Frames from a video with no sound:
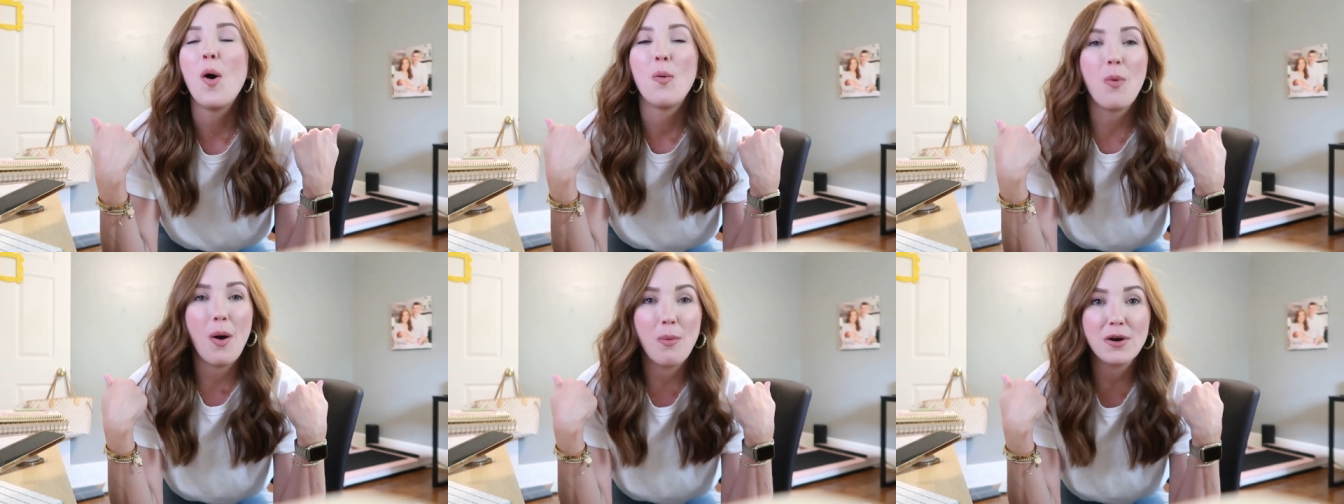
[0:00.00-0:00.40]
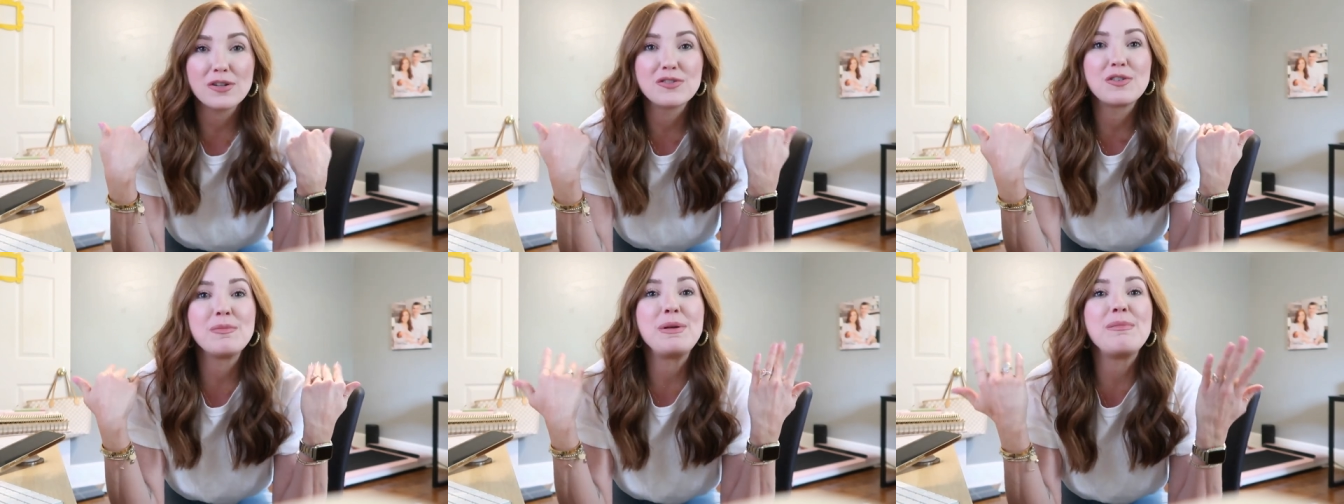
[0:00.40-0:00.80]
what works
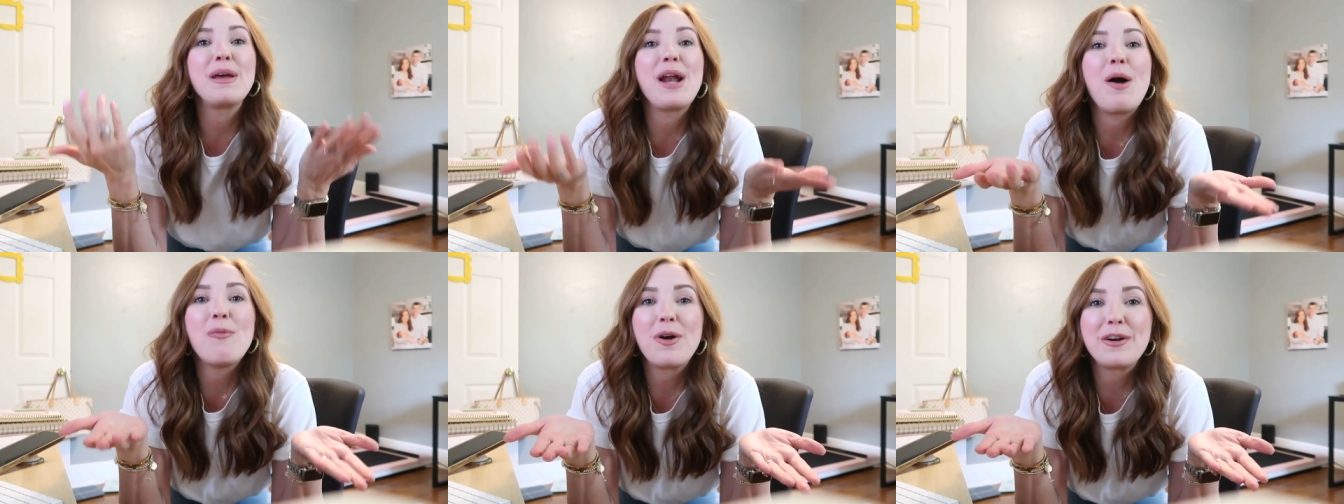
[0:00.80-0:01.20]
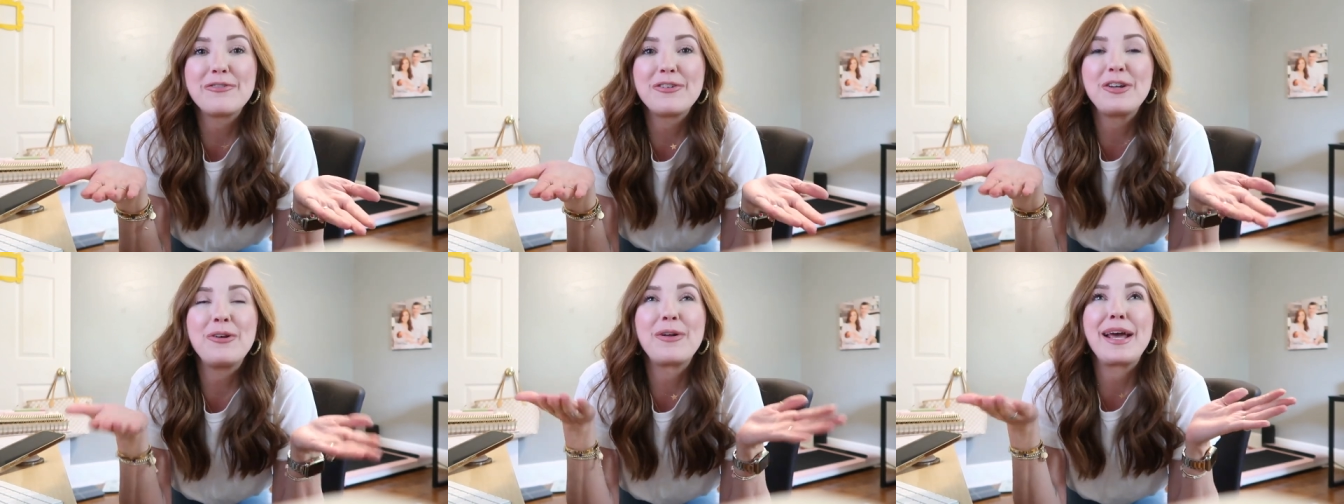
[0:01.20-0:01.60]
for me may not work
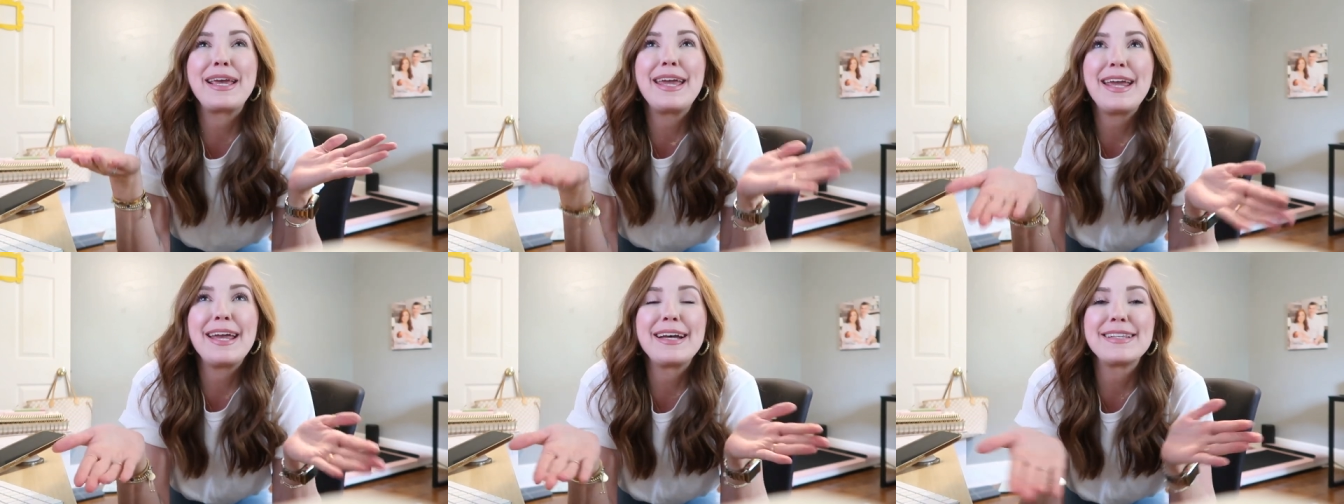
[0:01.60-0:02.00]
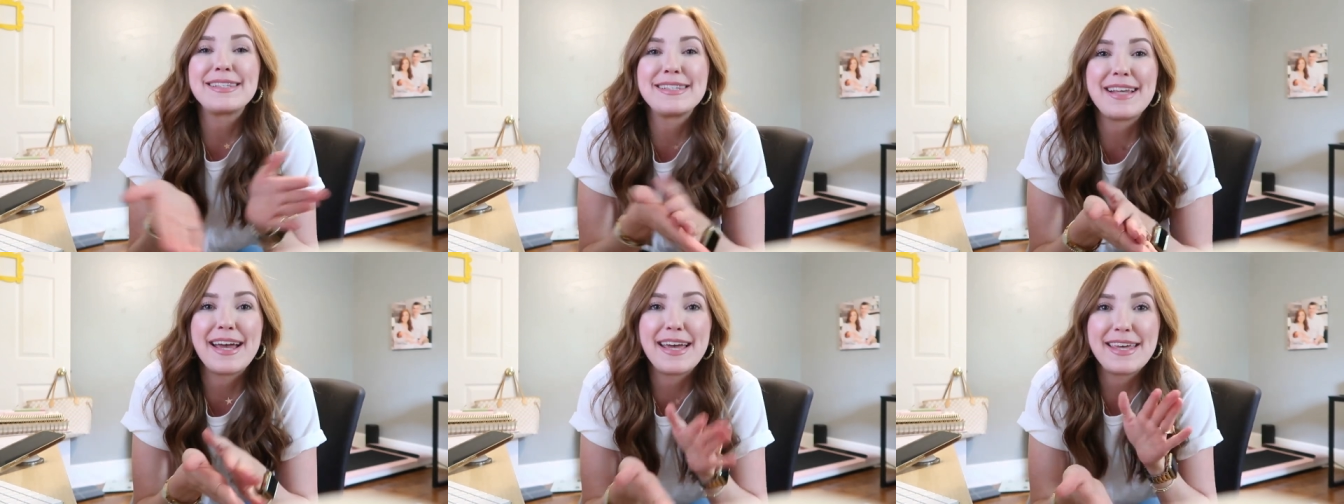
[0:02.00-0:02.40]
for you and I can't
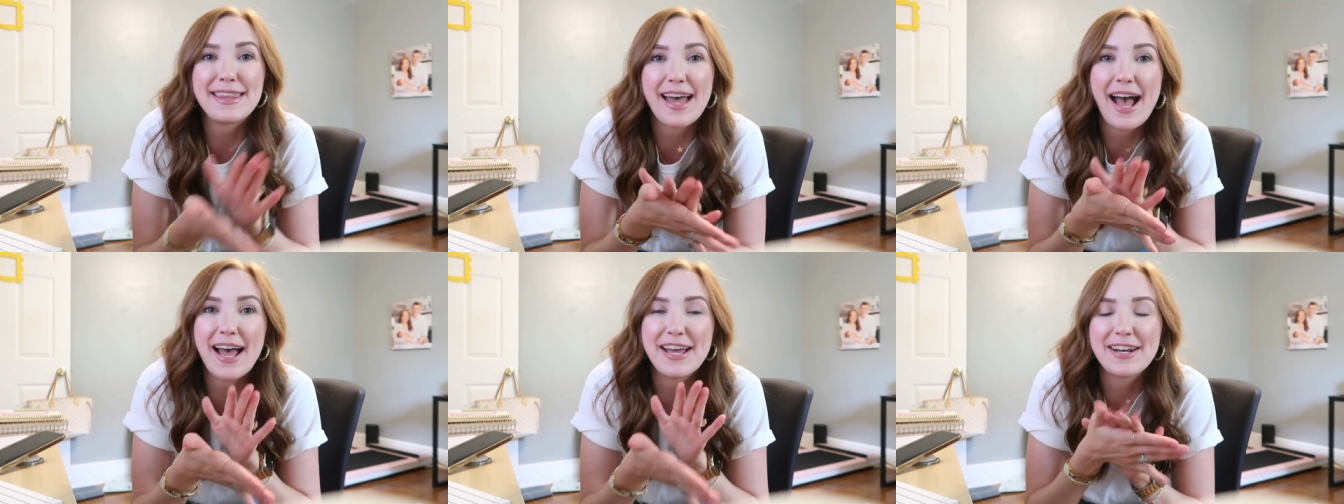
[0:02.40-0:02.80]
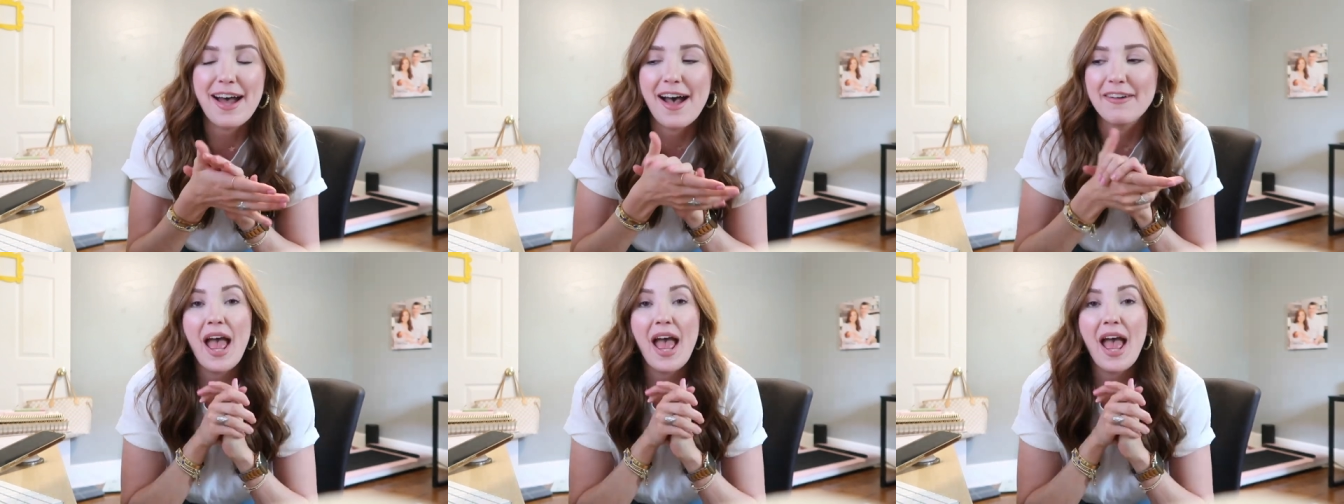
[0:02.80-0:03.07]
say that enough.